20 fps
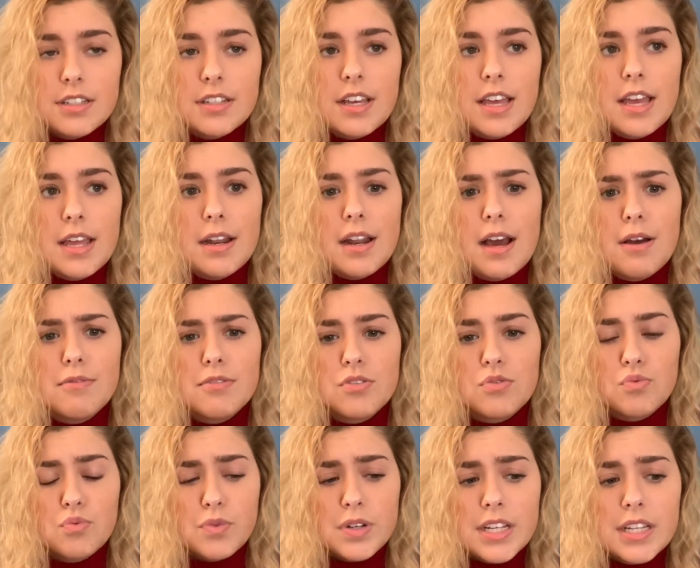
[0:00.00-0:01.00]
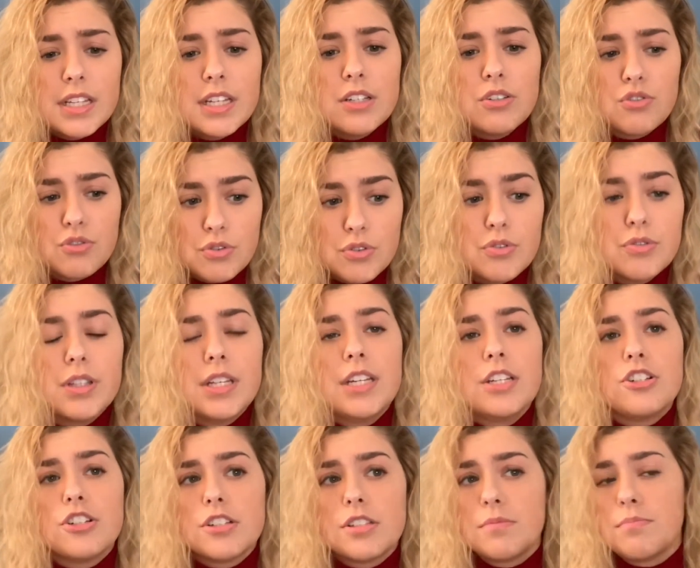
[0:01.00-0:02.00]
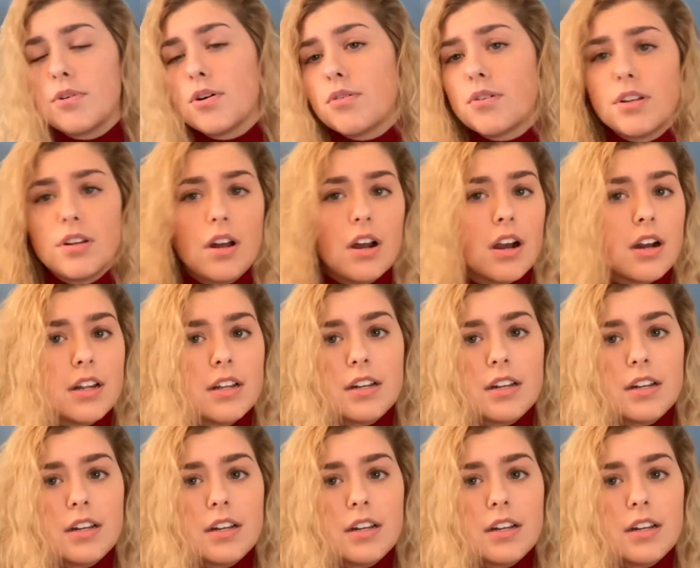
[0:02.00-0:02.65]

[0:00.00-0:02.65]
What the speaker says: and I was really truly just brokenhearted,